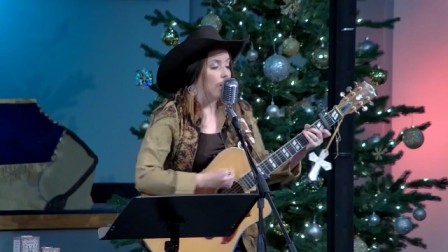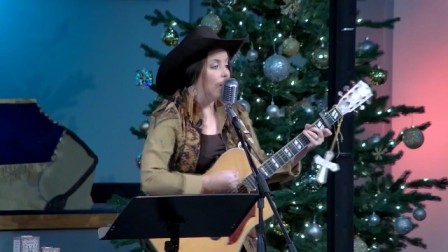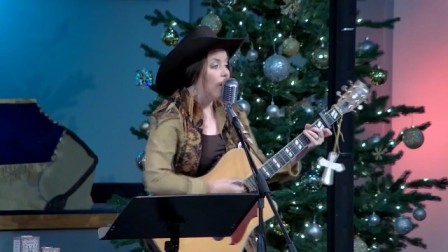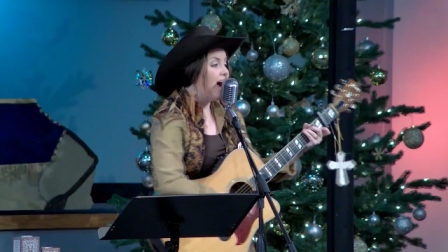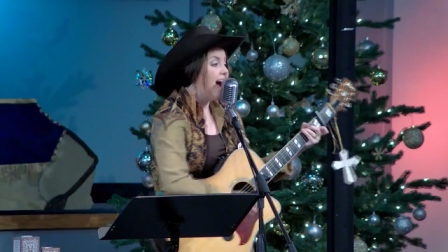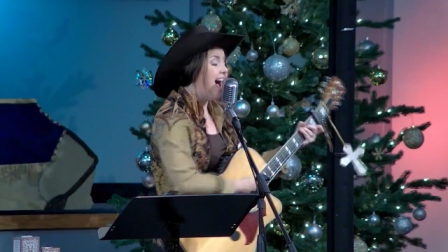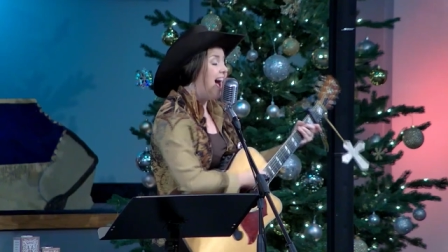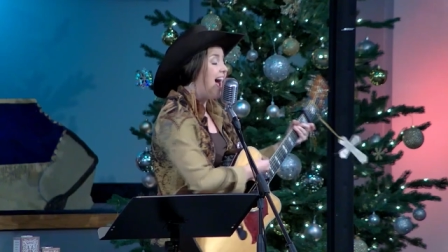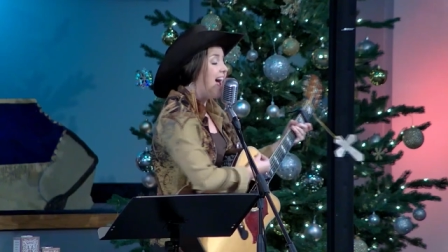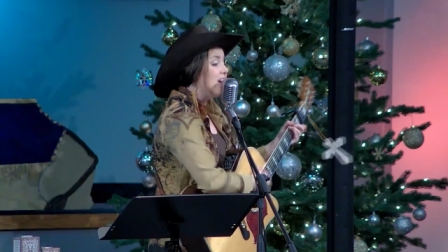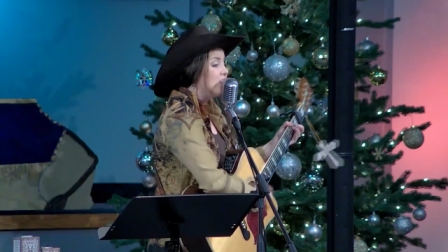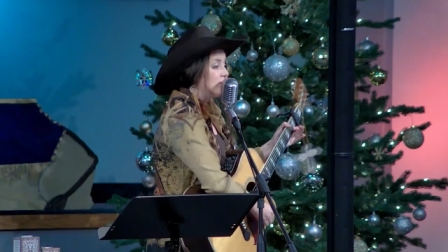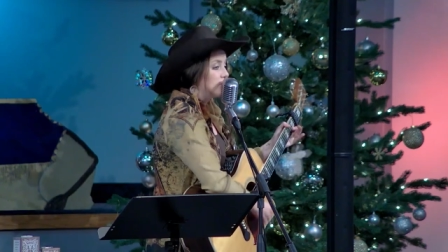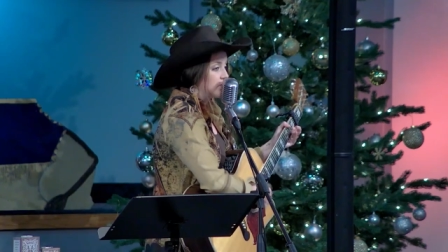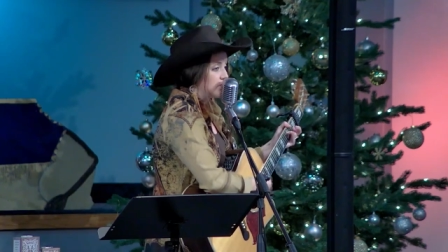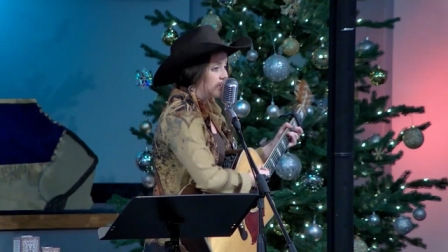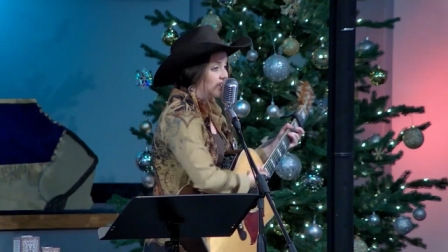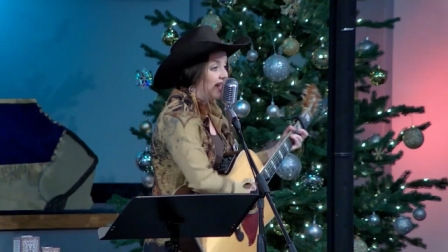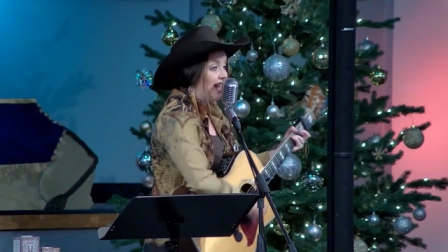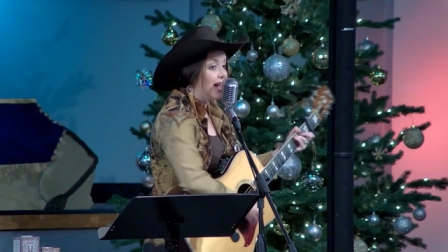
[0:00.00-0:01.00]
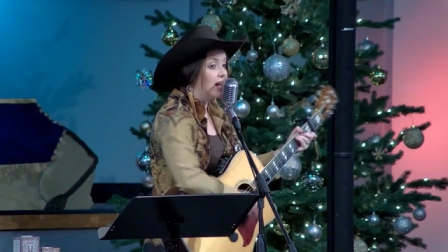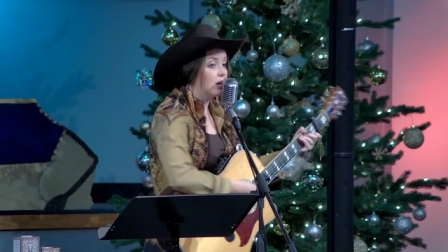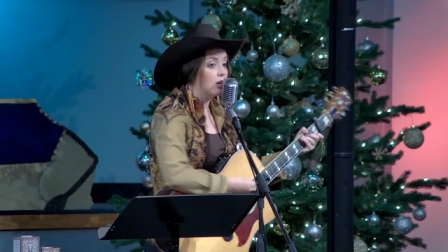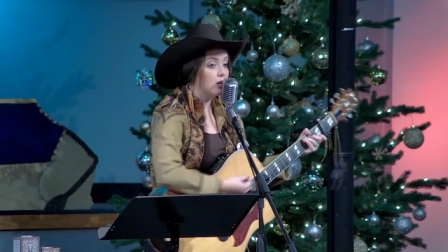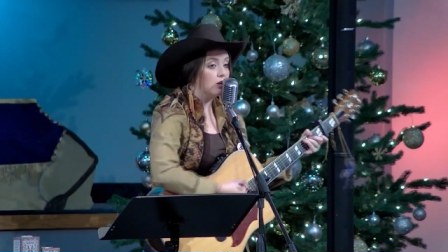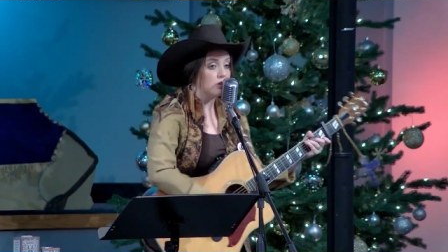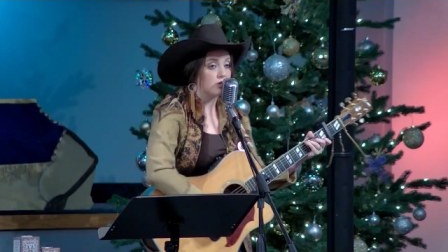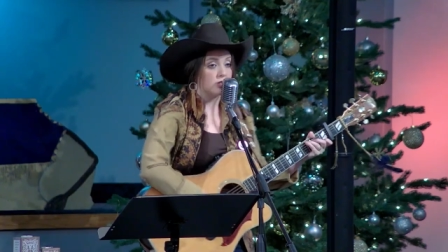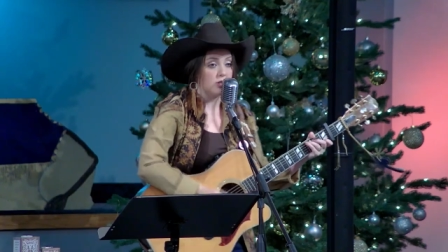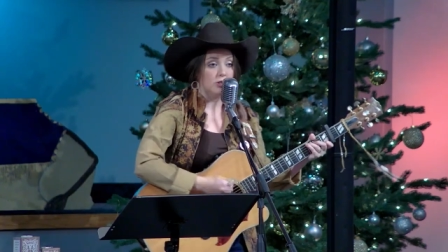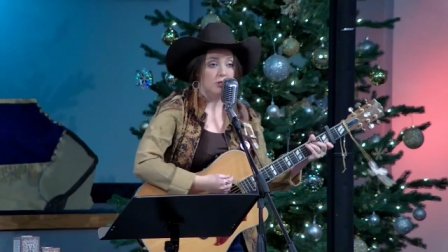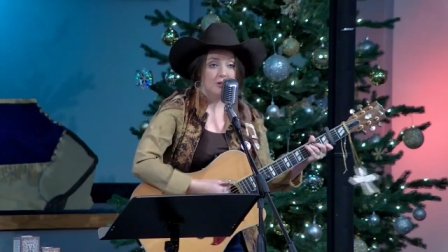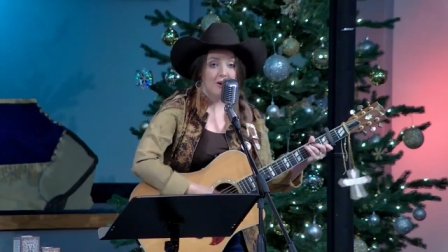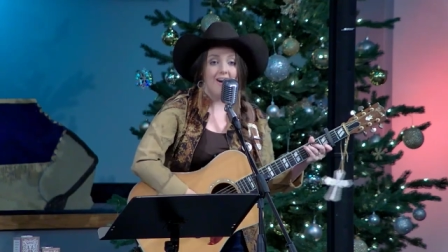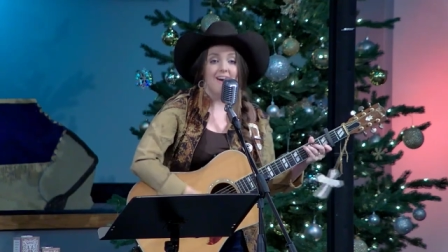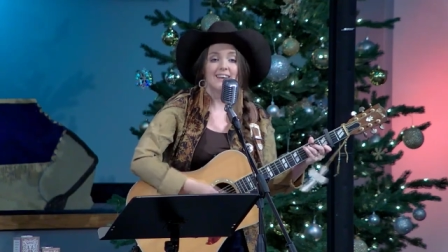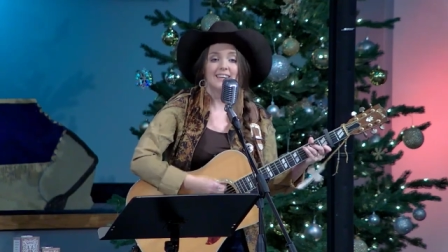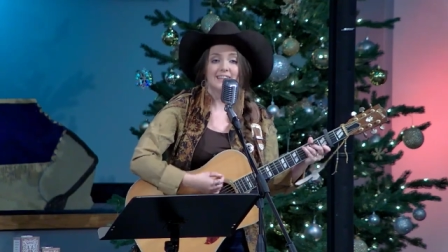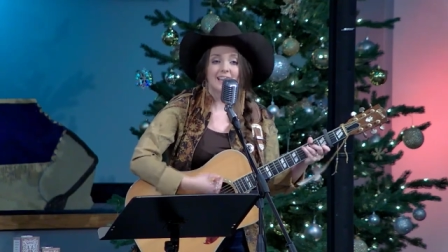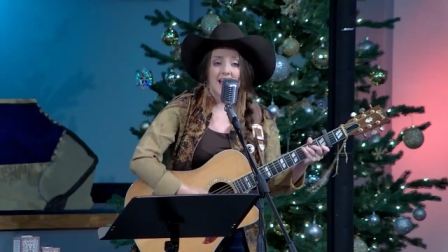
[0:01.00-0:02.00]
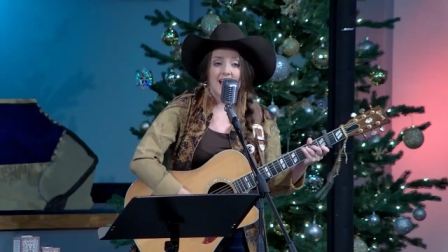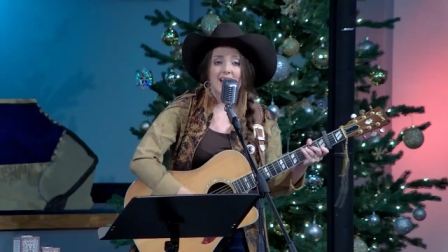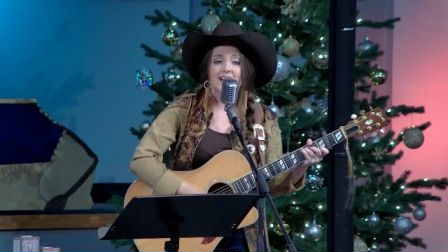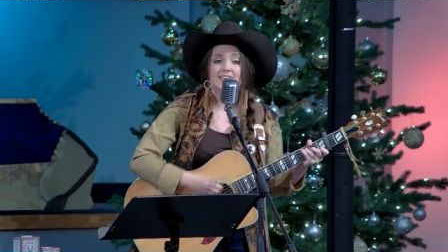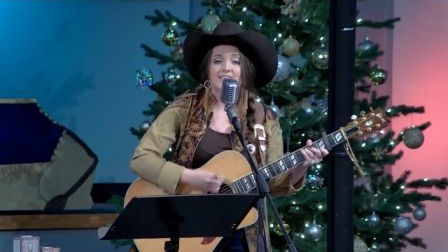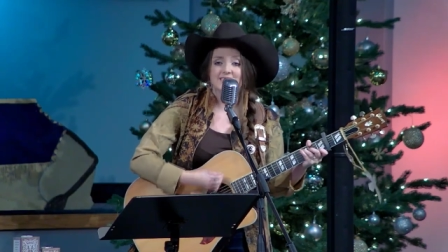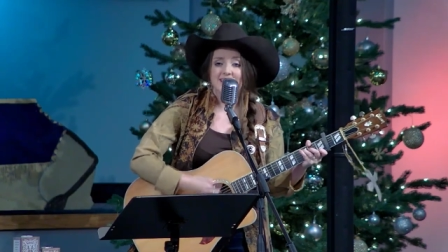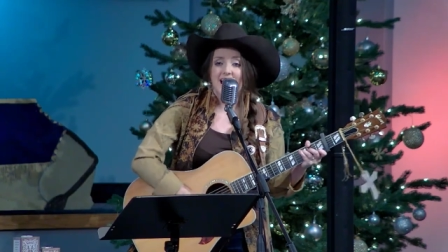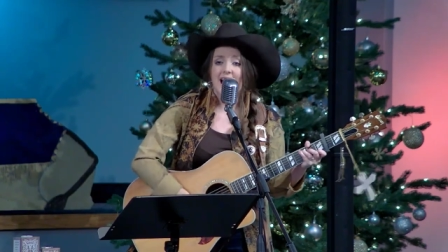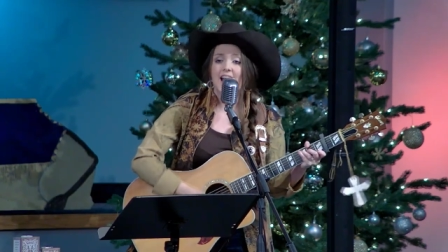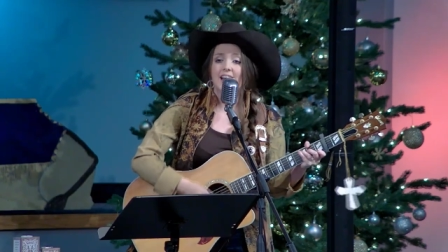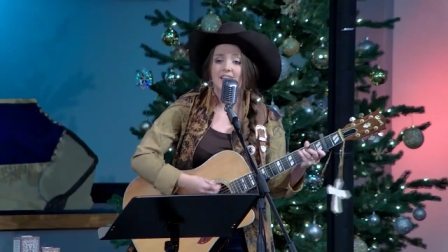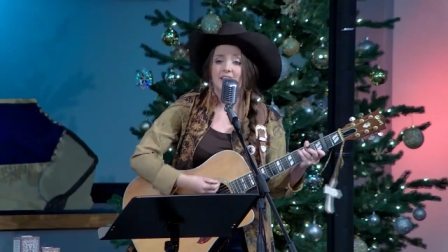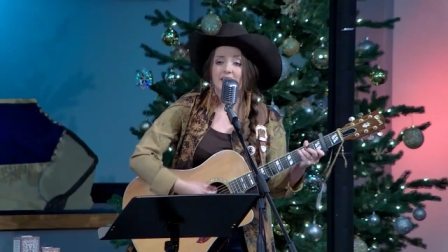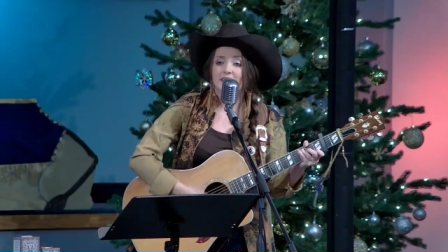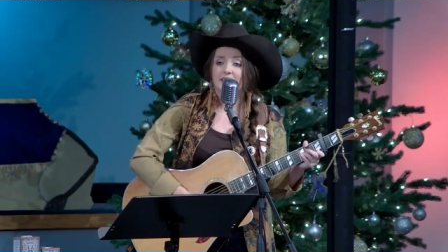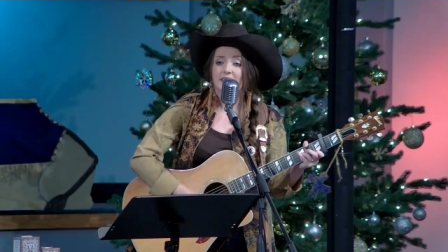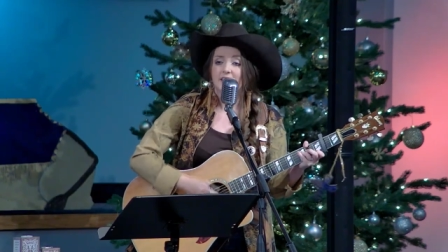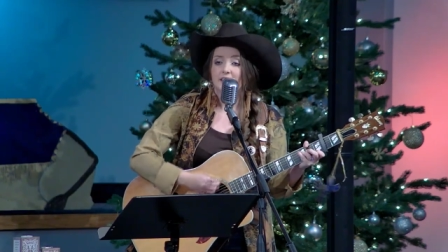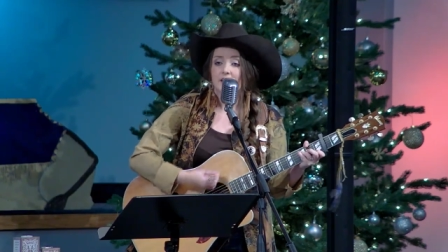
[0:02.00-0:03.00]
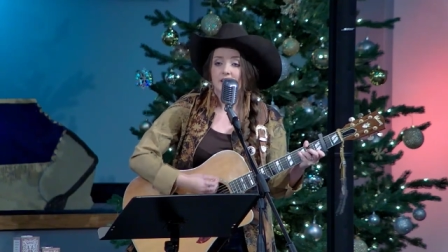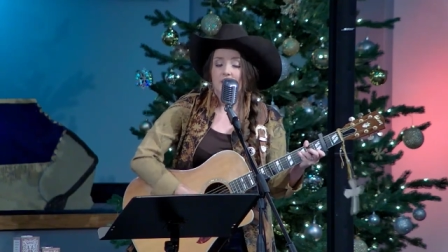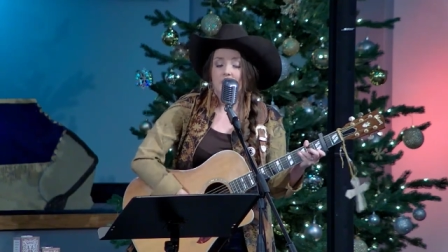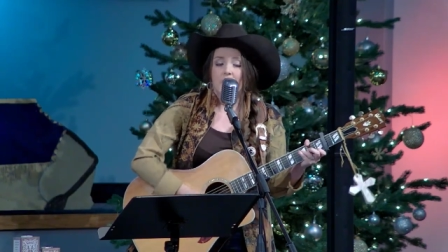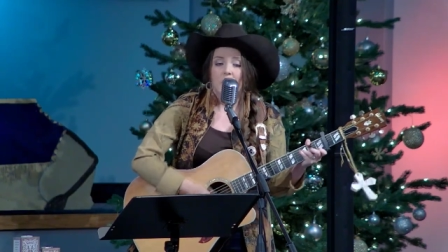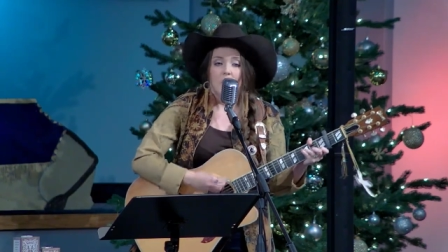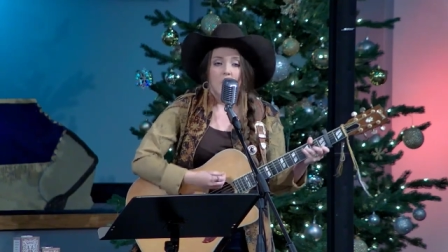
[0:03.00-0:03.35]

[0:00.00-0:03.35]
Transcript: Well, Santa looked a lot like Daddy,